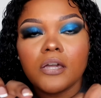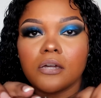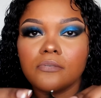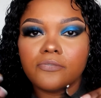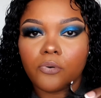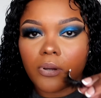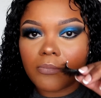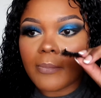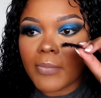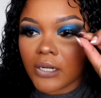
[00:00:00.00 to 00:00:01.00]

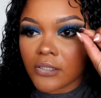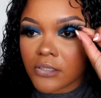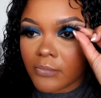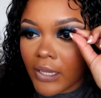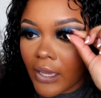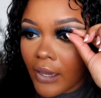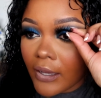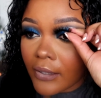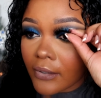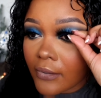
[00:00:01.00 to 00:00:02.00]
conform better to my
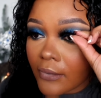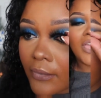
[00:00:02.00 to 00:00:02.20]
eye